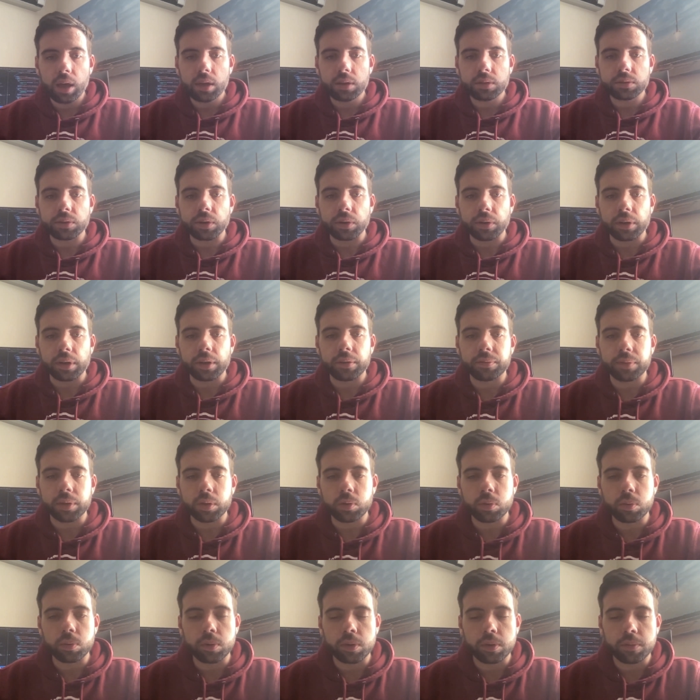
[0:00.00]
So if
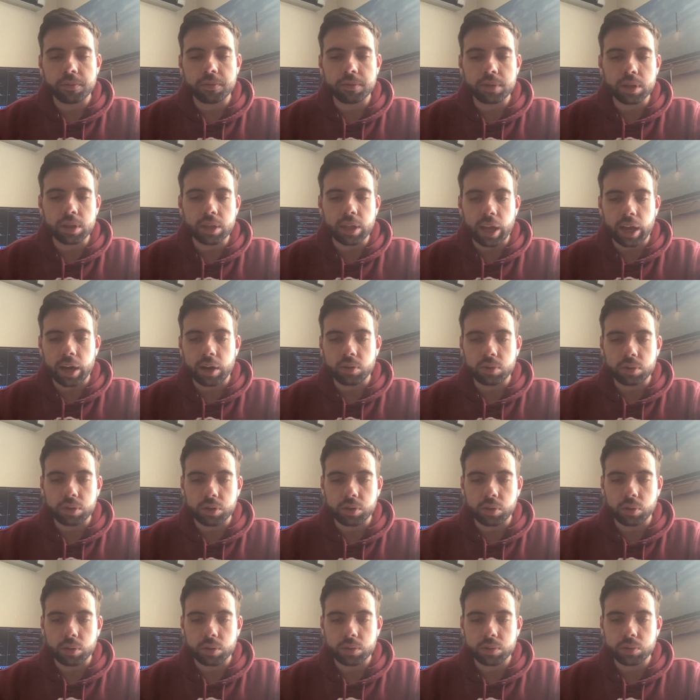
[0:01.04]
you filled out
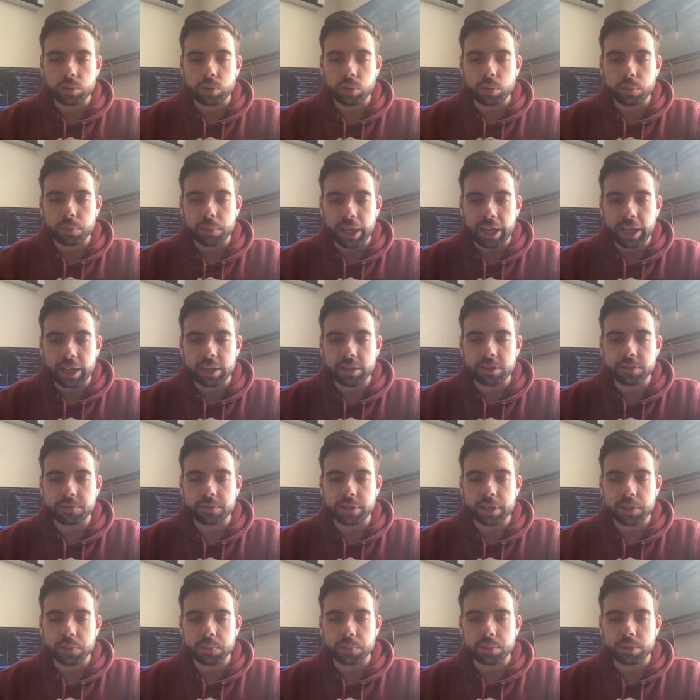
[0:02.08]
your store page
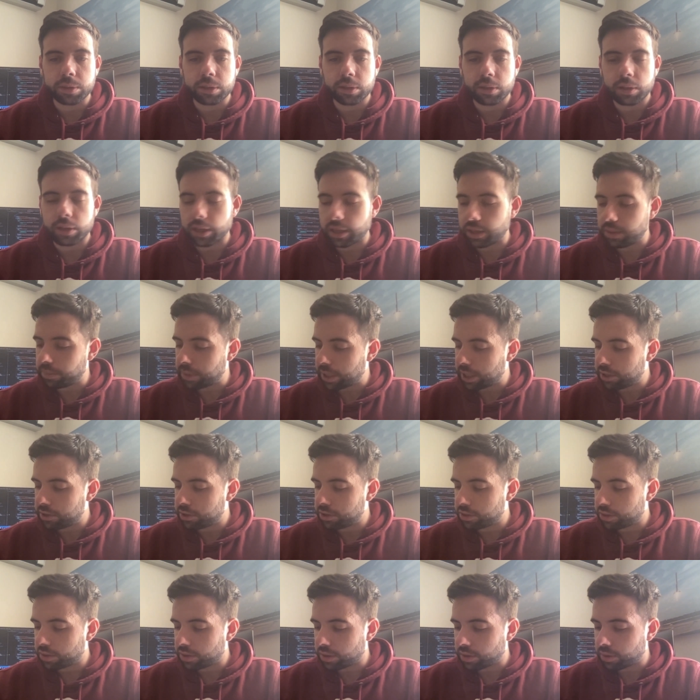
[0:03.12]
Facebook
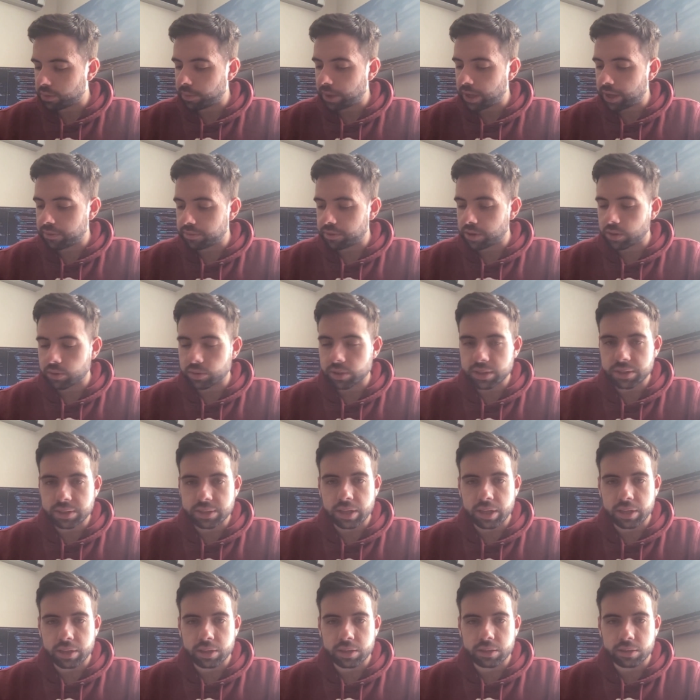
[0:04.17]
image, you may have noticed
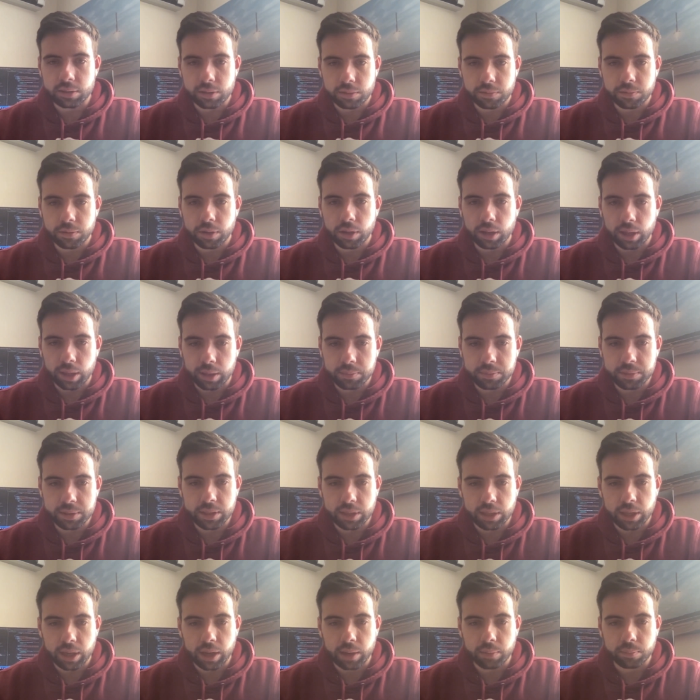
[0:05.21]
that the default
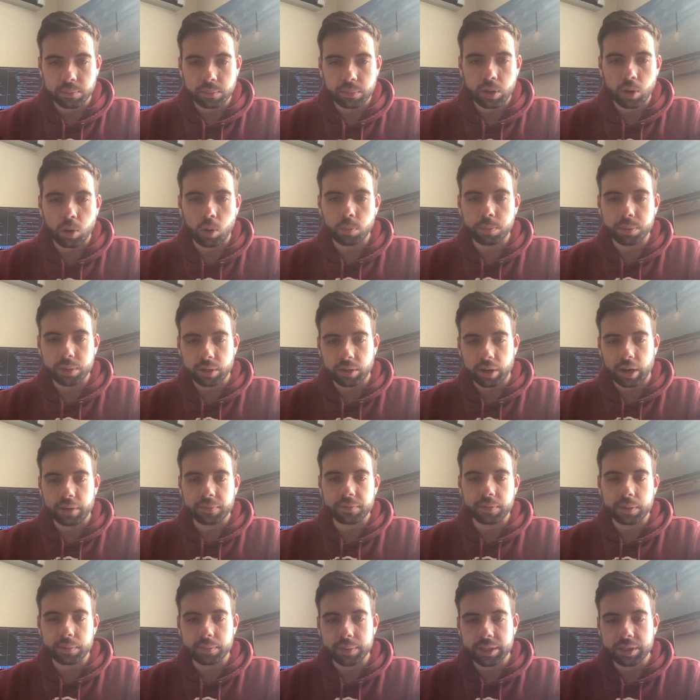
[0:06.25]
MCM Open Graph
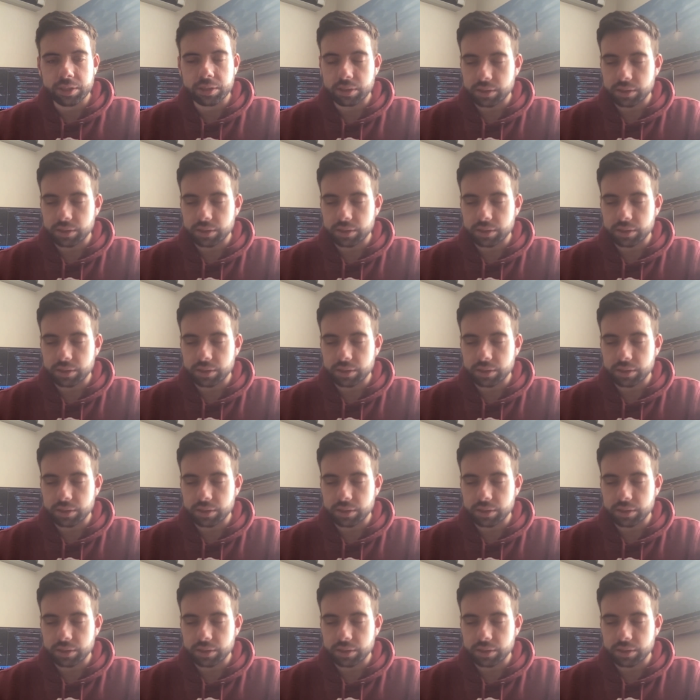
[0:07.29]
image